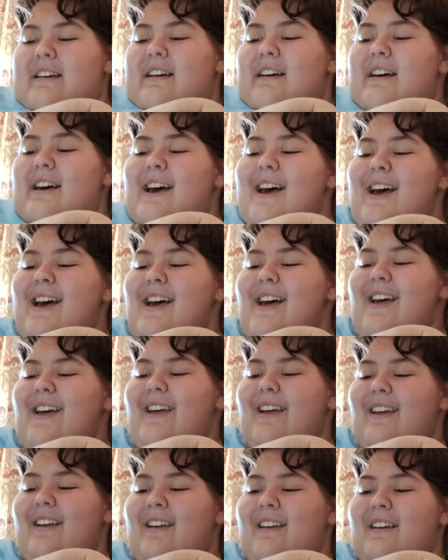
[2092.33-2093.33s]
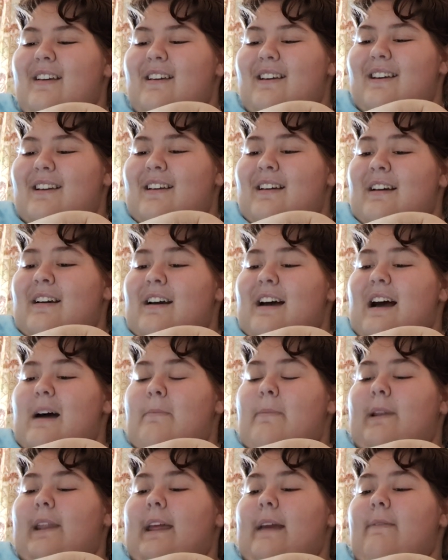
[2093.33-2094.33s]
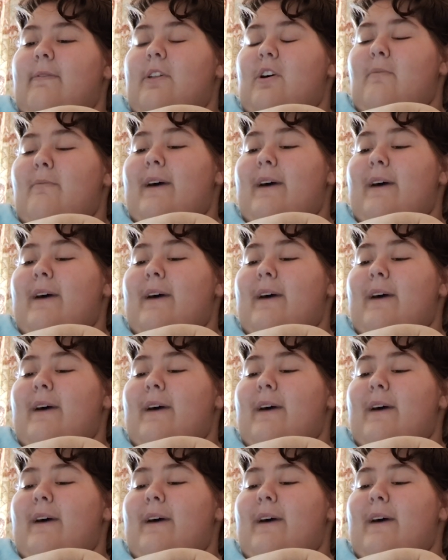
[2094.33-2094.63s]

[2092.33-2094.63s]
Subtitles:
I believe that